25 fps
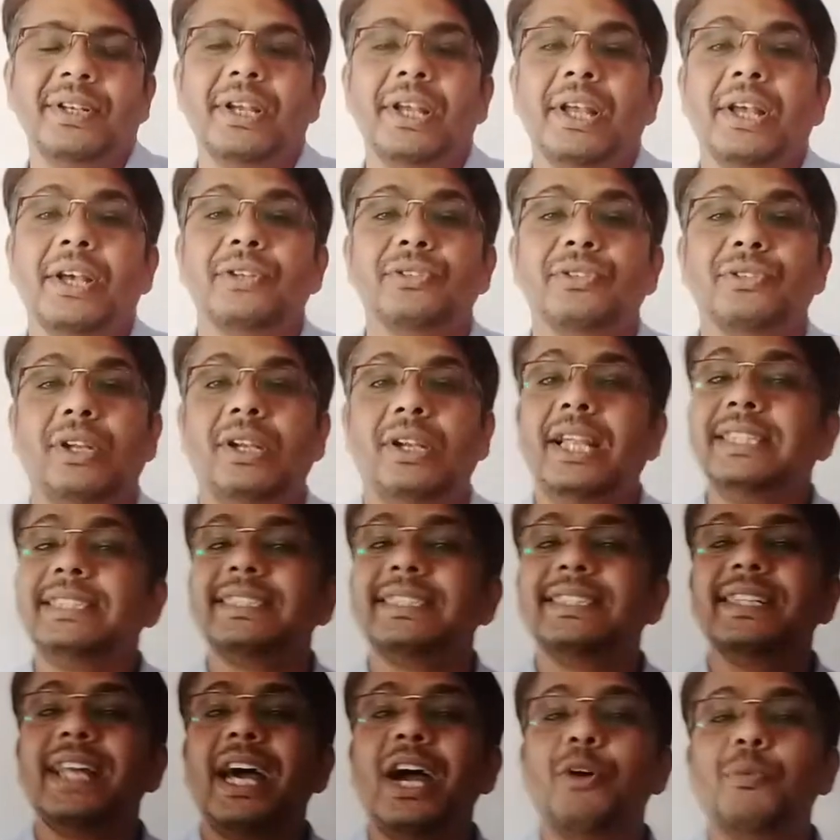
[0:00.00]
So let's
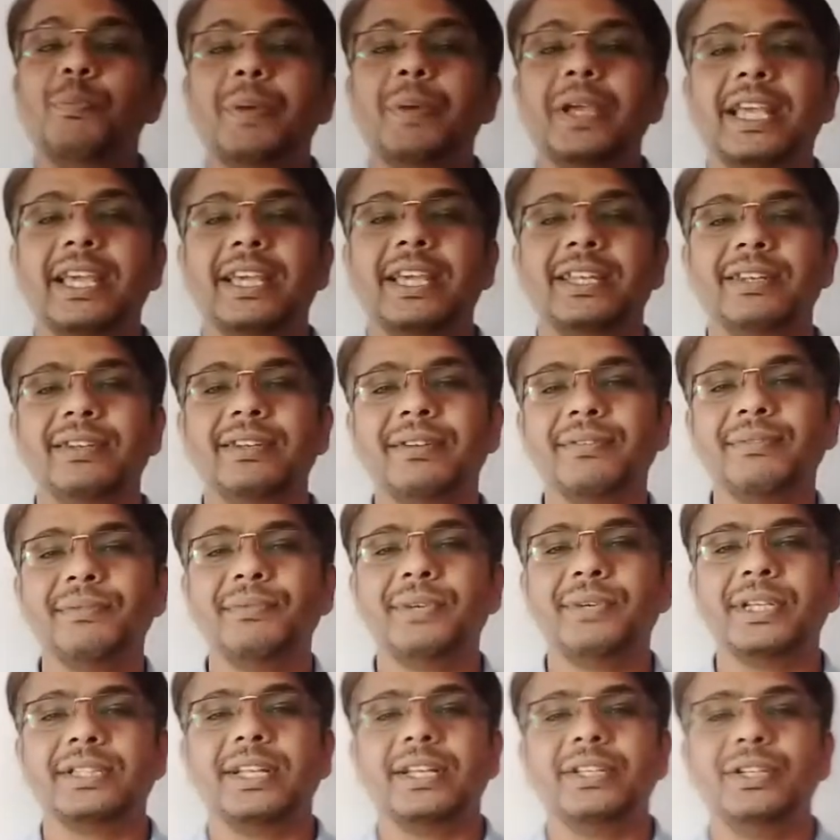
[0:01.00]
now begin with
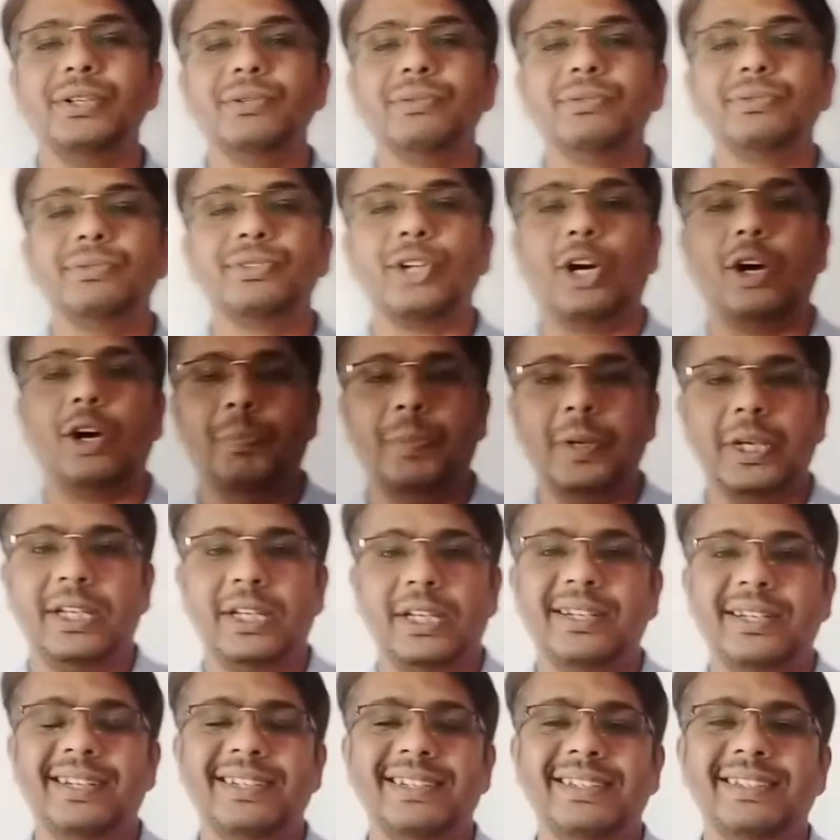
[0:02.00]
the new topic
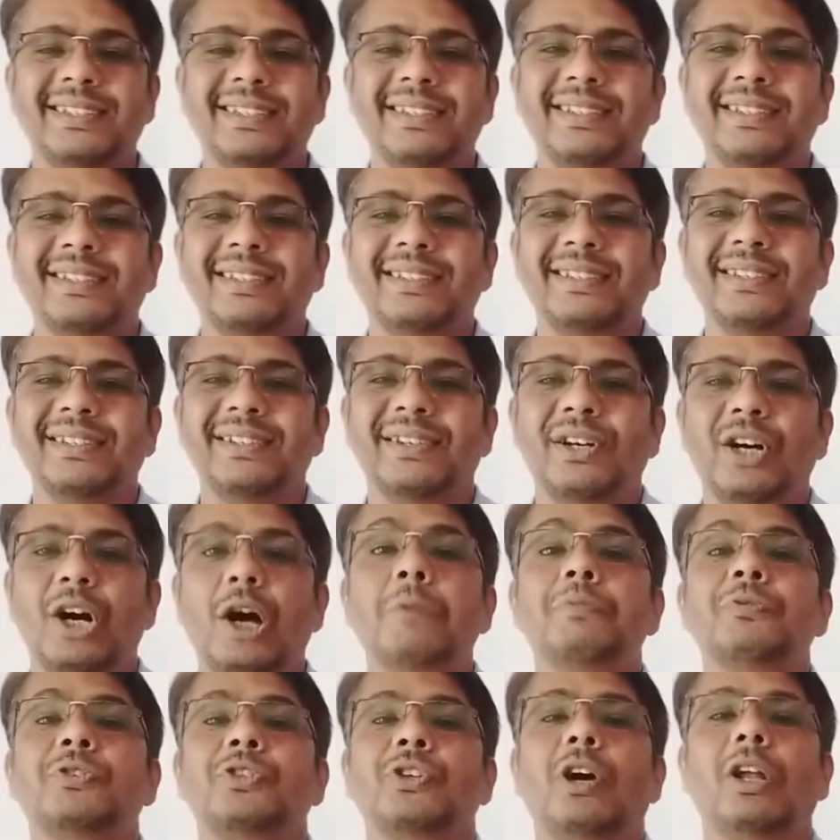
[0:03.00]
of
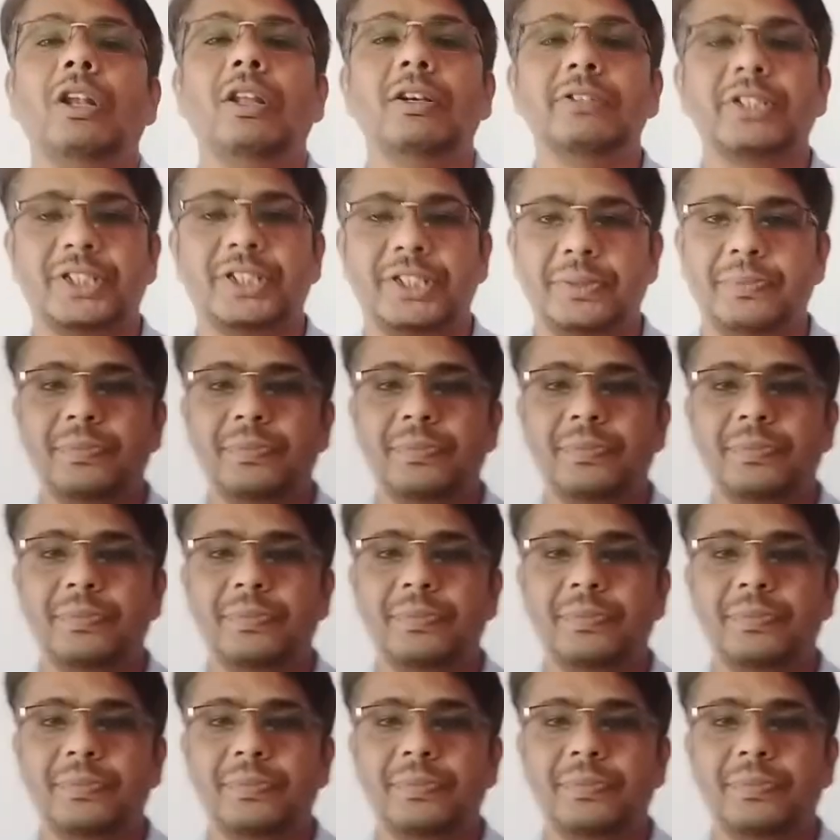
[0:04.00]
scholarship.